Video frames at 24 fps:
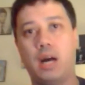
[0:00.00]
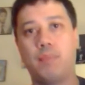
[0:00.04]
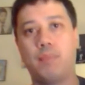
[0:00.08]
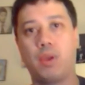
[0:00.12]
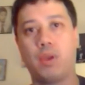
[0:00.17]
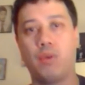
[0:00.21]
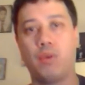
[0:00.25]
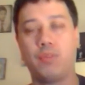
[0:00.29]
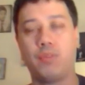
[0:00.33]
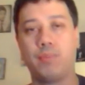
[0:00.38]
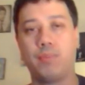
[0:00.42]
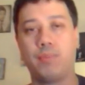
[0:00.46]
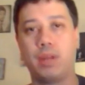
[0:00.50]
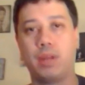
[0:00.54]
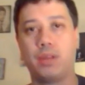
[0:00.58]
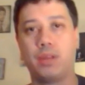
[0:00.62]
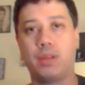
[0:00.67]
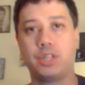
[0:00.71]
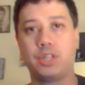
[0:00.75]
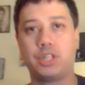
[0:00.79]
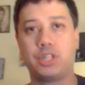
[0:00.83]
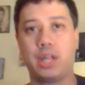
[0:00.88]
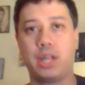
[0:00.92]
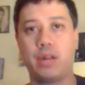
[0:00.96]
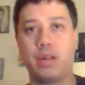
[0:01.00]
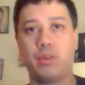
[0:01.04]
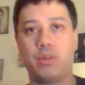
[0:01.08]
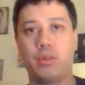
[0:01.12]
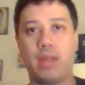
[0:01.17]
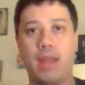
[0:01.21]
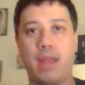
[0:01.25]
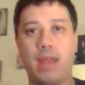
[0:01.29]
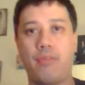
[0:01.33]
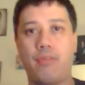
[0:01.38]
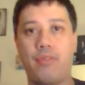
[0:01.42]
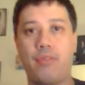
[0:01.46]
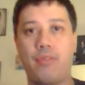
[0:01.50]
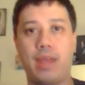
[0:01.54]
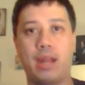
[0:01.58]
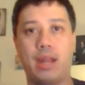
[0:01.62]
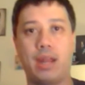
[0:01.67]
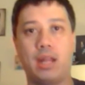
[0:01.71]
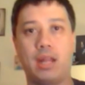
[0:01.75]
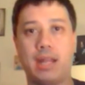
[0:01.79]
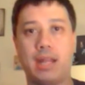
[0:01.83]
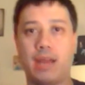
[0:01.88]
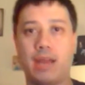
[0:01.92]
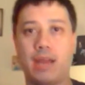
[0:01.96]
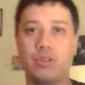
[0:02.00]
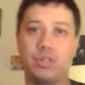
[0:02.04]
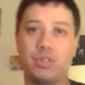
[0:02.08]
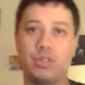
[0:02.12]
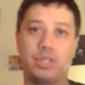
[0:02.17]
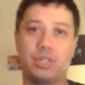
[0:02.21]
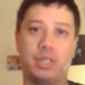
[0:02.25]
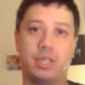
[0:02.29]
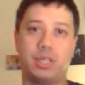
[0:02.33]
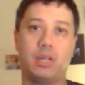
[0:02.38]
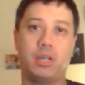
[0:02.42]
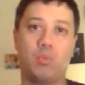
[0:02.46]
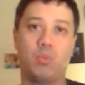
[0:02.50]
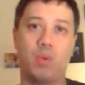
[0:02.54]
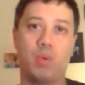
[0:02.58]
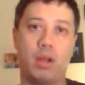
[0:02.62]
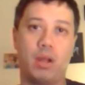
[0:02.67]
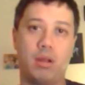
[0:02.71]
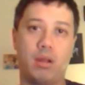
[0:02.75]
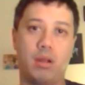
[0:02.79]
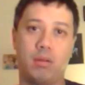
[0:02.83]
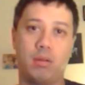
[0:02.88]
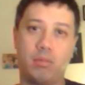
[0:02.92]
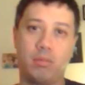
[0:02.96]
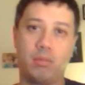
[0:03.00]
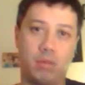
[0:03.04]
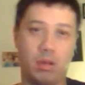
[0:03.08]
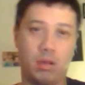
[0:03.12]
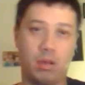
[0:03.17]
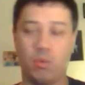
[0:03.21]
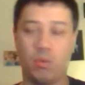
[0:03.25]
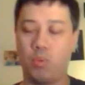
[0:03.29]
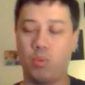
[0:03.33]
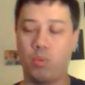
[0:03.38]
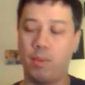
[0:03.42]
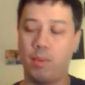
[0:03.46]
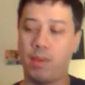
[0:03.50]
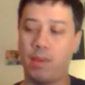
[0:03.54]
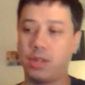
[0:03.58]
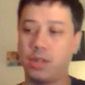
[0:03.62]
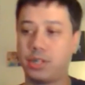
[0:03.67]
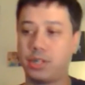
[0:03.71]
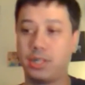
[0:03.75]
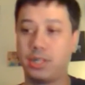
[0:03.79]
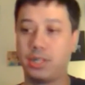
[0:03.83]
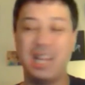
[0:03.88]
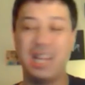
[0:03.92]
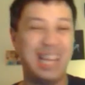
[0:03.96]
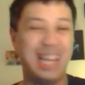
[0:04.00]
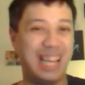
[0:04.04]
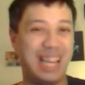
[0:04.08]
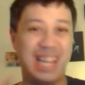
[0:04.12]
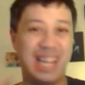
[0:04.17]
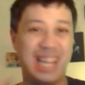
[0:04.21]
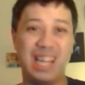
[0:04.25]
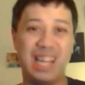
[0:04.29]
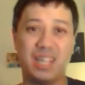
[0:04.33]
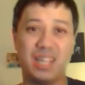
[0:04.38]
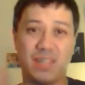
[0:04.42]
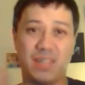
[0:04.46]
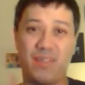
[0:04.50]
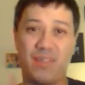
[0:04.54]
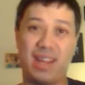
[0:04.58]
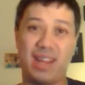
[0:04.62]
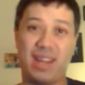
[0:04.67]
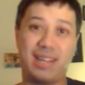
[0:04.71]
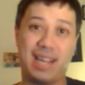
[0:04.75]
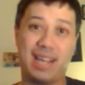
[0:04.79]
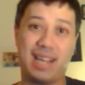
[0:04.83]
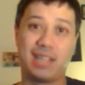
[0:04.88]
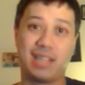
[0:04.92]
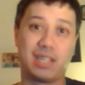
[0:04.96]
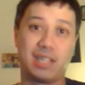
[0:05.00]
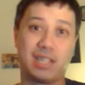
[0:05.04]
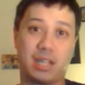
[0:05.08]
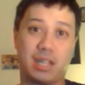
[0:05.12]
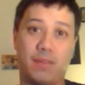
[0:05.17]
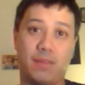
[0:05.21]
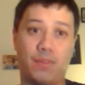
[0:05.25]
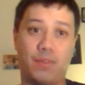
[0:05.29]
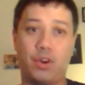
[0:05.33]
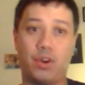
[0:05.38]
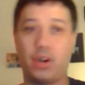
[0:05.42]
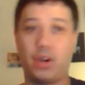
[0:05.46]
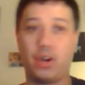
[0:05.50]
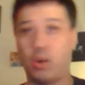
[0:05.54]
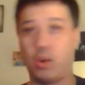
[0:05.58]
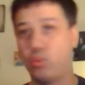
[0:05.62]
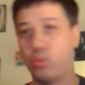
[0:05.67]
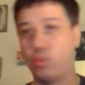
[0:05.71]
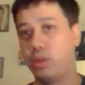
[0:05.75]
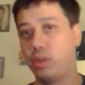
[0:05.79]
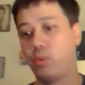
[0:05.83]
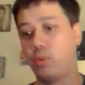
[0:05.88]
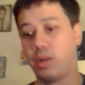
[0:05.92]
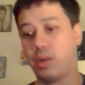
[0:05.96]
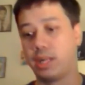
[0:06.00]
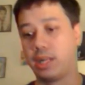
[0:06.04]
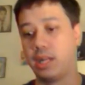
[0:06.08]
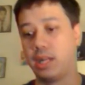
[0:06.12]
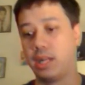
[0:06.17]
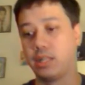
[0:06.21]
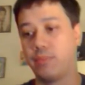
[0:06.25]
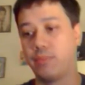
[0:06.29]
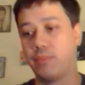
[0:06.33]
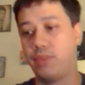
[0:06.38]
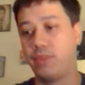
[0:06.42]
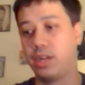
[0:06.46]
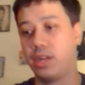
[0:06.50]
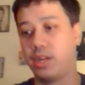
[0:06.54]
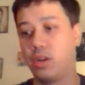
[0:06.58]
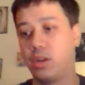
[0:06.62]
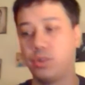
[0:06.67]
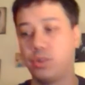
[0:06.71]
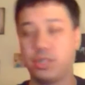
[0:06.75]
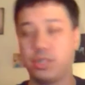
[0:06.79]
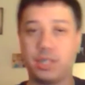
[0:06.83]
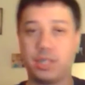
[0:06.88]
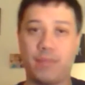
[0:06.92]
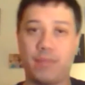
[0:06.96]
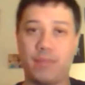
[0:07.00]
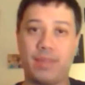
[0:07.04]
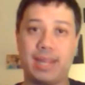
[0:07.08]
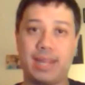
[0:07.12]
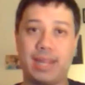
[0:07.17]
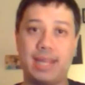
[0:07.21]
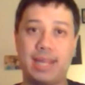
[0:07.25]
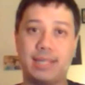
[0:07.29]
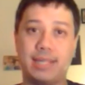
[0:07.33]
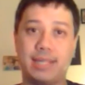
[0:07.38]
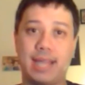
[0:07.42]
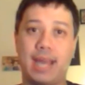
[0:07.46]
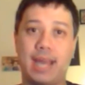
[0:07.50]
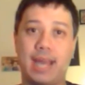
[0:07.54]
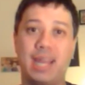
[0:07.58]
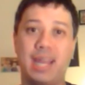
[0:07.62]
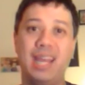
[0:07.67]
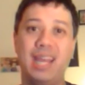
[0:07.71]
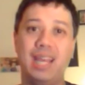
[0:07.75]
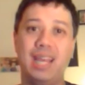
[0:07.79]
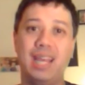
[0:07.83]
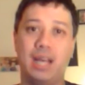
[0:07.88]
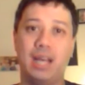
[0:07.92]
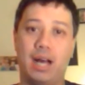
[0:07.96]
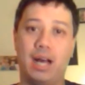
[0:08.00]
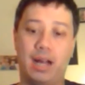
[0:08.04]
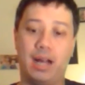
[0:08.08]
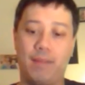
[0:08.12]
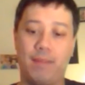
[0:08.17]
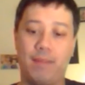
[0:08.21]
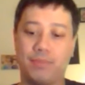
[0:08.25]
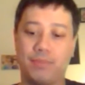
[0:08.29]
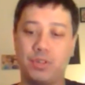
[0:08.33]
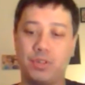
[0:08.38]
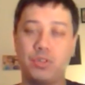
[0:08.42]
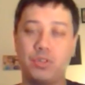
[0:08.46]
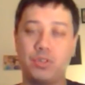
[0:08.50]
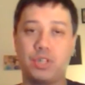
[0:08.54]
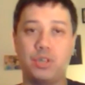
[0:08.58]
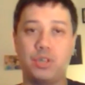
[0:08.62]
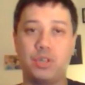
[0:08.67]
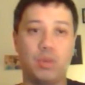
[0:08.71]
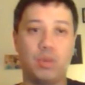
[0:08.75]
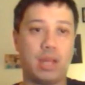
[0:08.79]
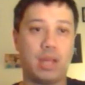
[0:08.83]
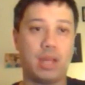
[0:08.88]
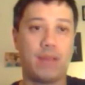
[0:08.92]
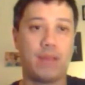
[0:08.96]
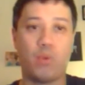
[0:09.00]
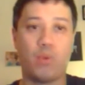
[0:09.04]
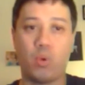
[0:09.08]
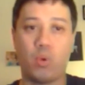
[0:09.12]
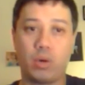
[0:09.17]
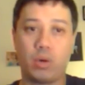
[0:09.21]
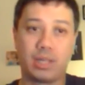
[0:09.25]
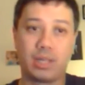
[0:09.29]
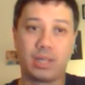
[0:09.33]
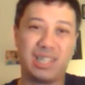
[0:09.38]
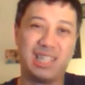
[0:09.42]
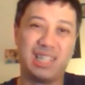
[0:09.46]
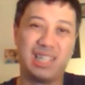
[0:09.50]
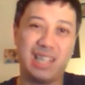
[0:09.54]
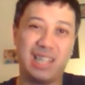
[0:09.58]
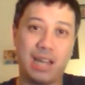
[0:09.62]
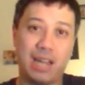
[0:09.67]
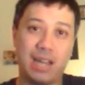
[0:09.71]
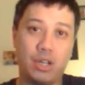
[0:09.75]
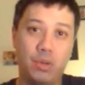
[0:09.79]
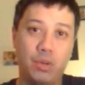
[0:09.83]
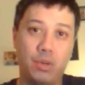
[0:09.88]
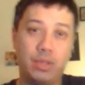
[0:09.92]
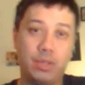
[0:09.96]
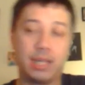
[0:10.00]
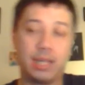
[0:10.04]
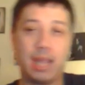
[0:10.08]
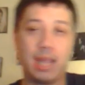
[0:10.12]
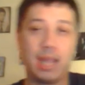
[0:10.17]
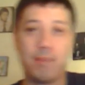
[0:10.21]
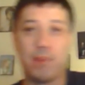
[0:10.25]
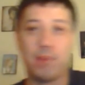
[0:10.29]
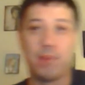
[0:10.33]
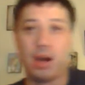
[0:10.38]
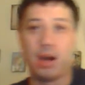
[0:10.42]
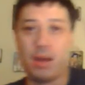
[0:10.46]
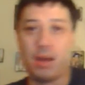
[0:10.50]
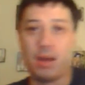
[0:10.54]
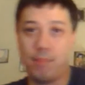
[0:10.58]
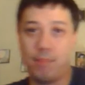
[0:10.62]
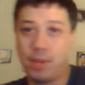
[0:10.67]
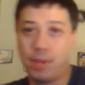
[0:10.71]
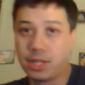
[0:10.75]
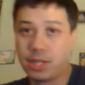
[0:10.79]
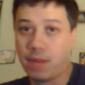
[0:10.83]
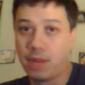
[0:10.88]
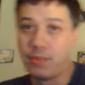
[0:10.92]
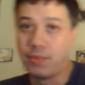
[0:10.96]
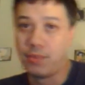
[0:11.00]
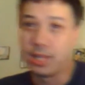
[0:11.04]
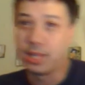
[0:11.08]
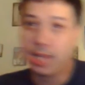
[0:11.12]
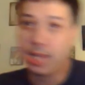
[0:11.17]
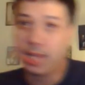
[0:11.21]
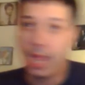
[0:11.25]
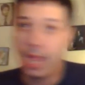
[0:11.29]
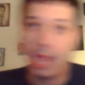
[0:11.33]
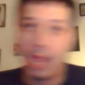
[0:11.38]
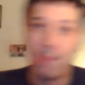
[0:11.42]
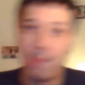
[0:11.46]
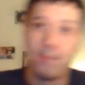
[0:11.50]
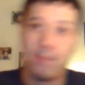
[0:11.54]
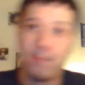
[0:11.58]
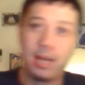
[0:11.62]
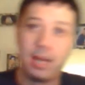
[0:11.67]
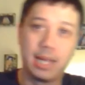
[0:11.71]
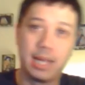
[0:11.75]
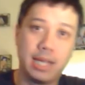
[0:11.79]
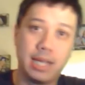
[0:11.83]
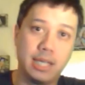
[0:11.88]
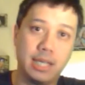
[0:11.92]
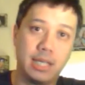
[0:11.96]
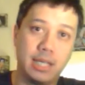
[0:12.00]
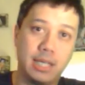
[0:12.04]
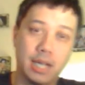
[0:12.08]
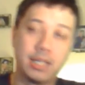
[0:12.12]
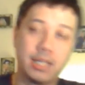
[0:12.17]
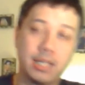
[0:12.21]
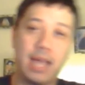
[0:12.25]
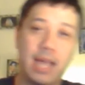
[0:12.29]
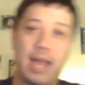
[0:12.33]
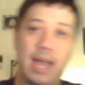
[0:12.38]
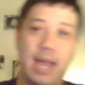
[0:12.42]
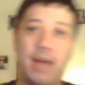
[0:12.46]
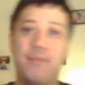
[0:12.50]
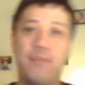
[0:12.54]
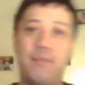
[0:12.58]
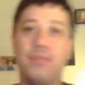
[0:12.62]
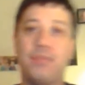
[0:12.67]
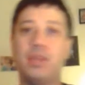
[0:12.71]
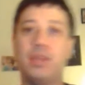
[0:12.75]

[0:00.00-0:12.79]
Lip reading: hopefully be on this channel, and then allow you to see what models. He is a fantastic converter. I really want to get some videos and stuff that he's had. He used to do a lot of Oryx. He's not doing much of the game, but he does have